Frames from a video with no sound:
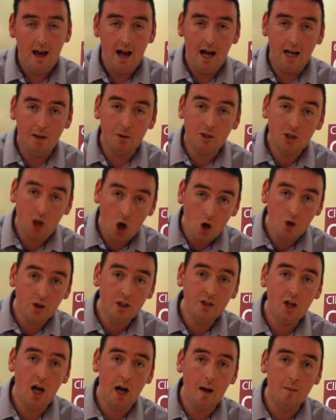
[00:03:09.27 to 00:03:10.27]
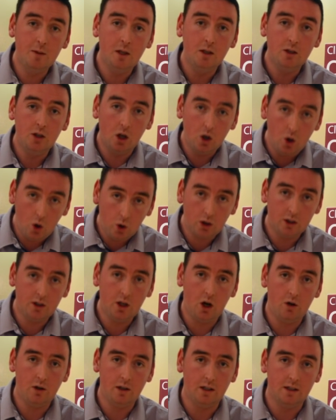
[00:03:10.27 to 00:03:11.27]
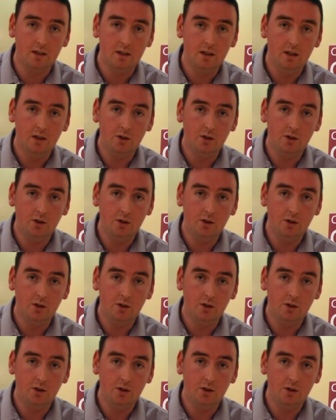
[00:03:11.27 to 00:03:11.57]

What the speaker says: and return the jobs to local authorities,